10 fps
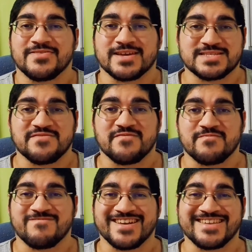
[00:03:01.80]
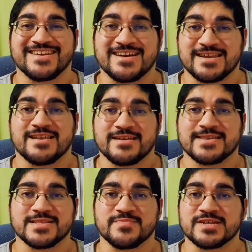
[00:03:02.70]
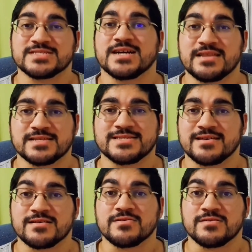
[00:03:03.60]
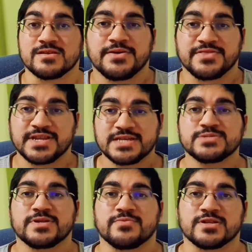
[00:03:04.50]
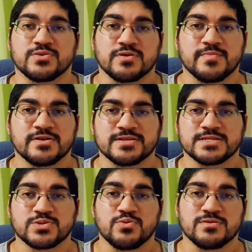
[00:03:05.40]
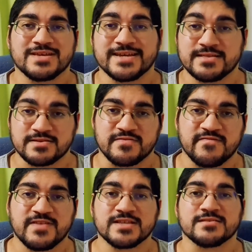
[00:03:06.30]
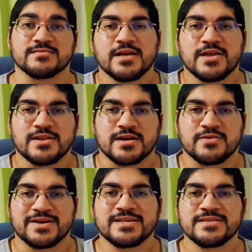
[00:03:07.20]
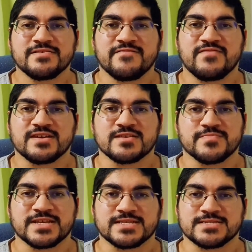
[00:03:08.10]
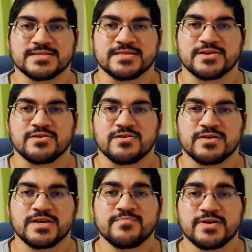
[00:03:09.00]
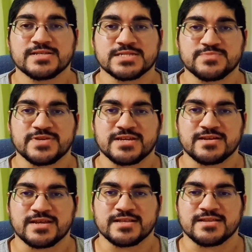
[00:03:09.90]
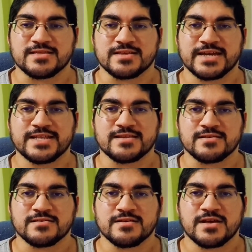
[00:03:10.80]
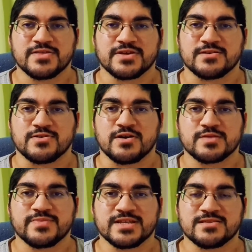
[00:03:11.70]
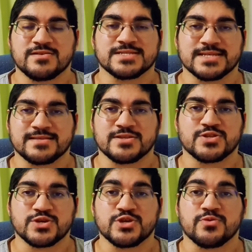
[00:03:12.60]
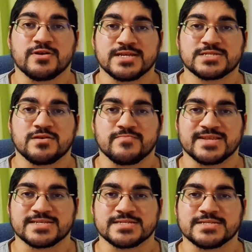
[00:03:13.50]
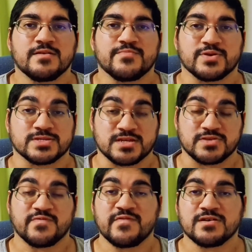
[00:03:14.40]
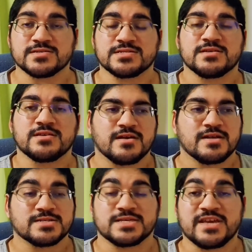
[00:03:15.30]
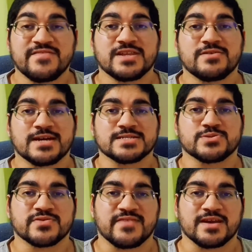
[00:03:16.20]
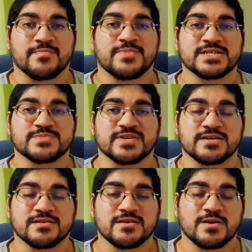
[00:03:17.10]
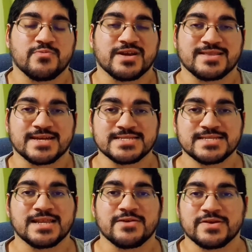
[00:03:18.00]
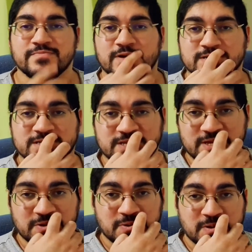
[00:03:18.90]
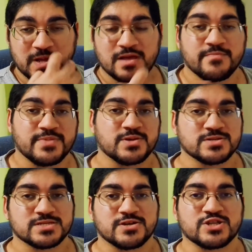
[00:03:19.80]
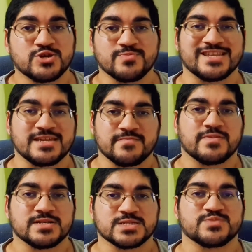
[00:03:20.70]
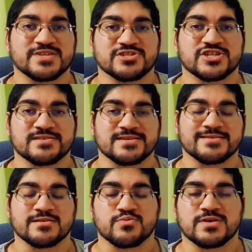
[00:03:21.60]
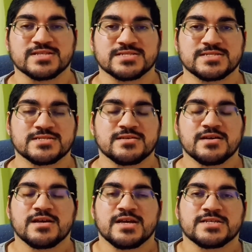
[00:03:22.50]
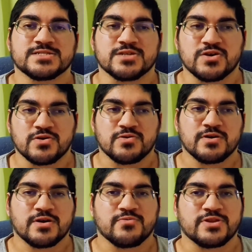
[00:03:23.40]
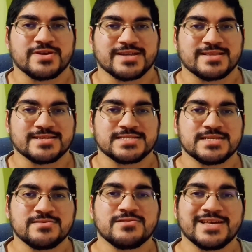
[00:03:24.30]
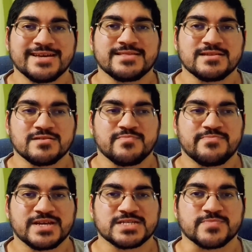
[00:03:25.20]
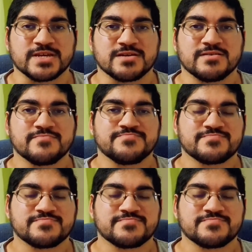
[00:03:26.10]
that's very unlikely to be a sinus tachycardia. The next one I want to talk about is called atrial flutter. Now, atrial flutter means that there are impulses being created in the atria that are not being translated to QRS complexes because they're too fast. So the AV node acts sort of like a pacemaker, where it doesn't allow impulses through because there are too many impulses being generated at once. So when you get a single atrial pacemaker